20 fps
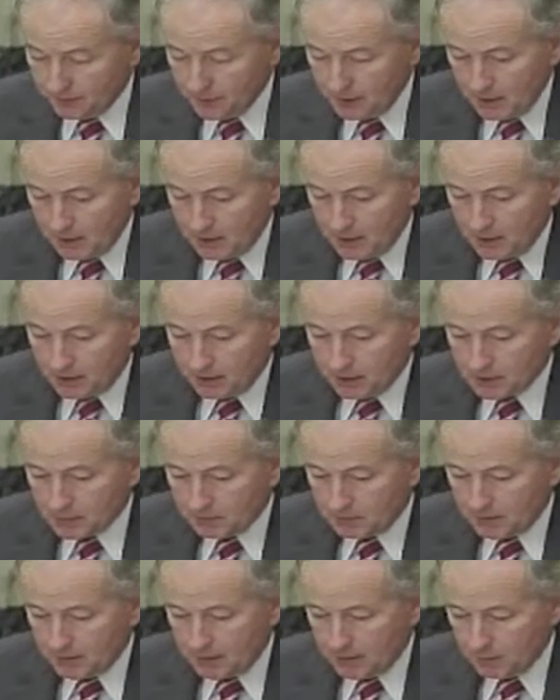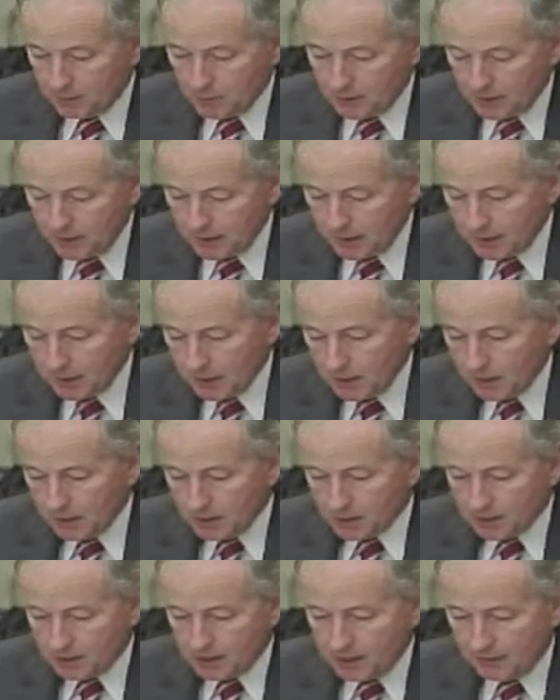and explain why the
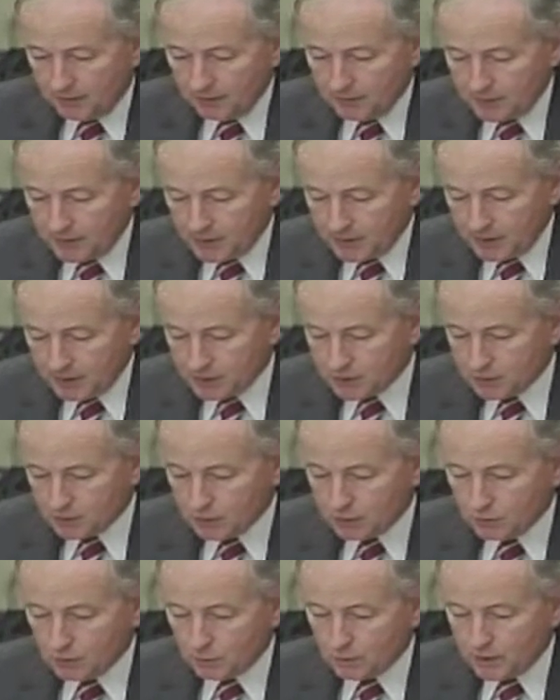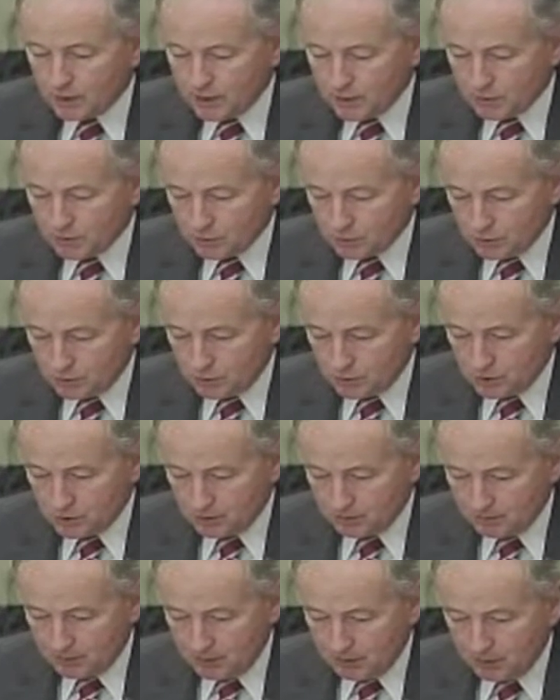government has reintroduced the
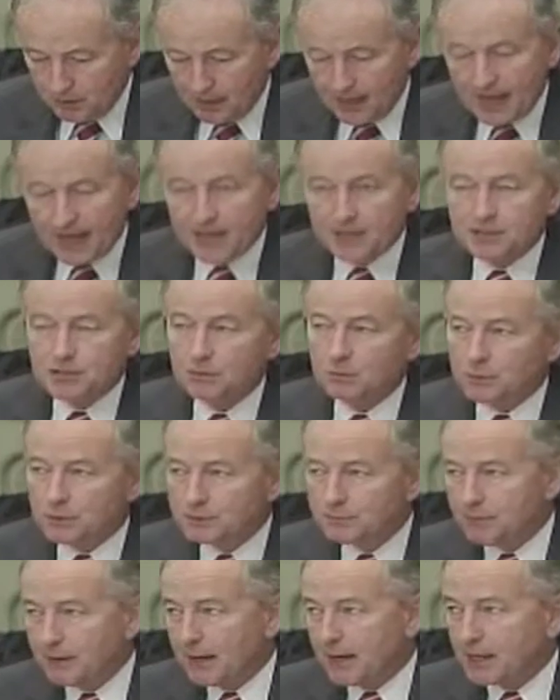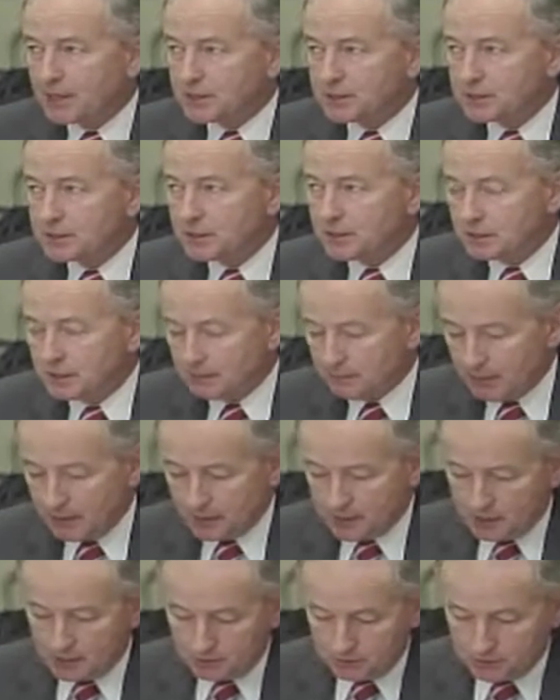bill as it was passed by
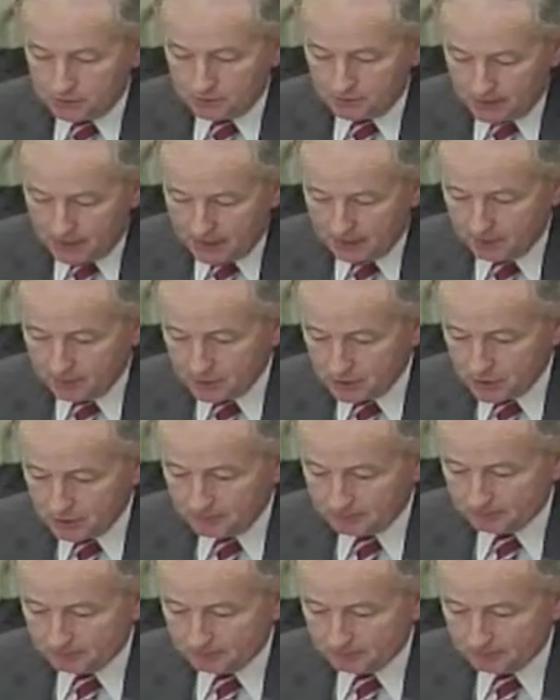the House of Commons.